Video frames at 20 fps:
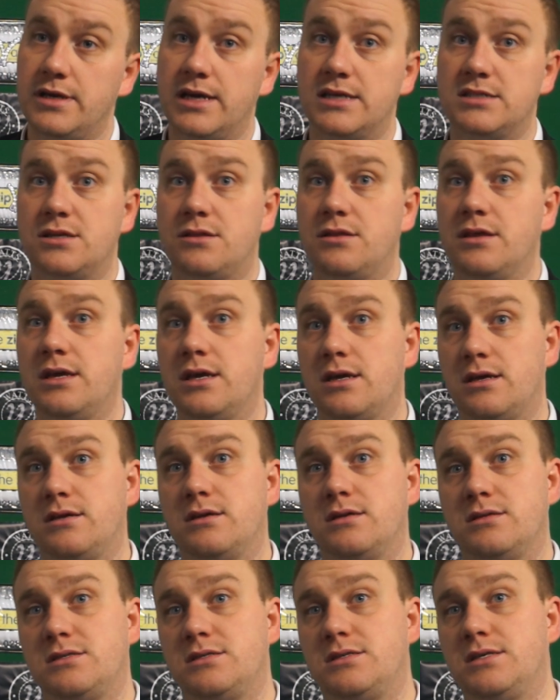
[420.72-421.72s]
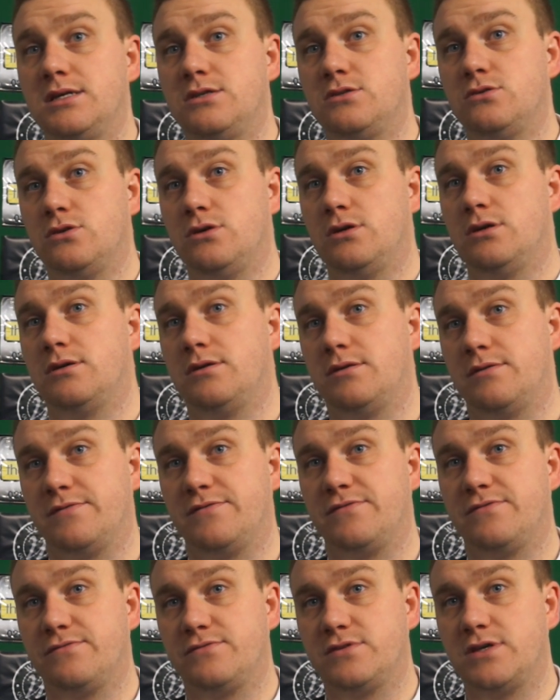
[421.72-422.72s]
Yes, I think, as I said to you, and
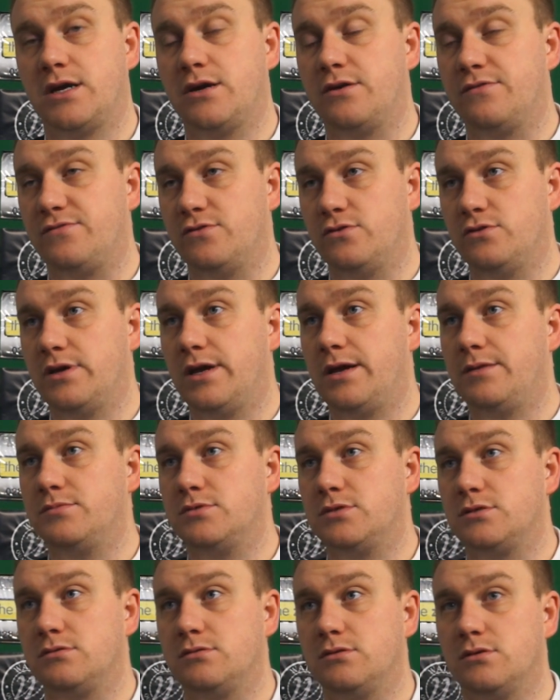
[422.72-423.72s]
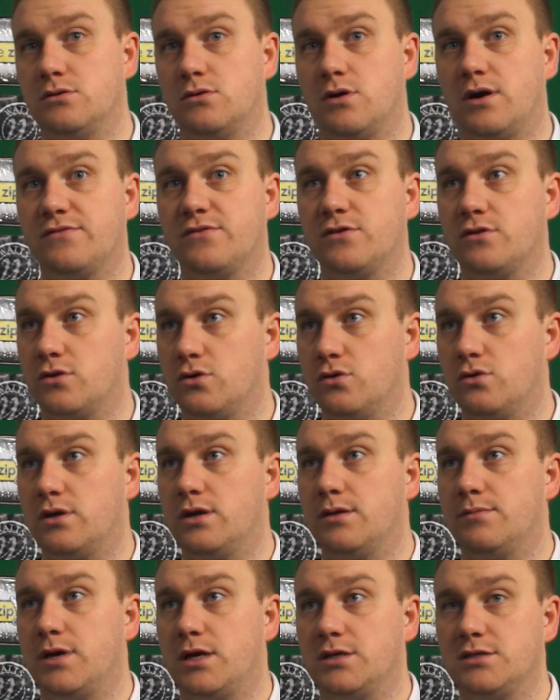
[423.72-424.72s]
I've said it a few times, after the cup
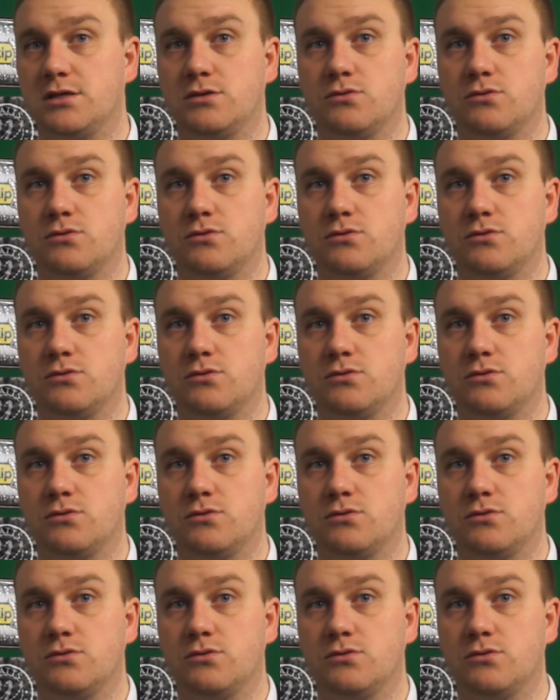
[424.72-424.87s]
game last